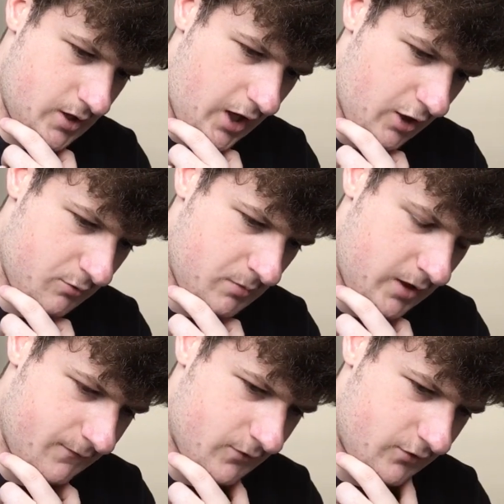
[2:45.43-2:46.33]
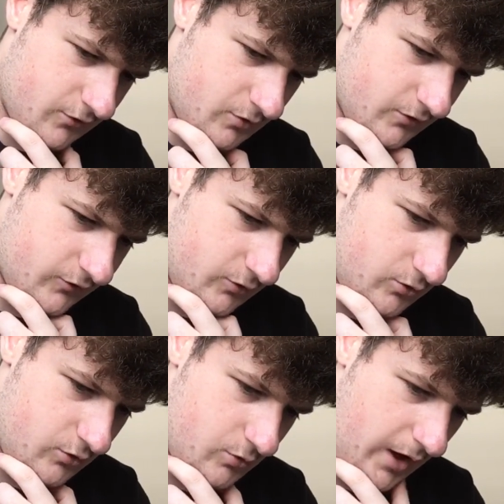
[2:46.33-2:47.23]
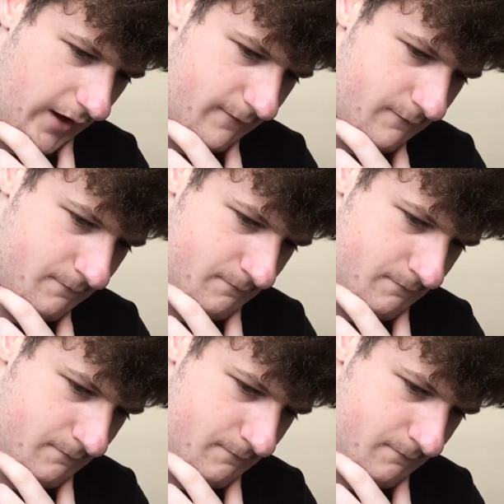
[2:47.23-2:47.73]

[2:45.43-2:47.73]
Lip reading: How many personas do you have?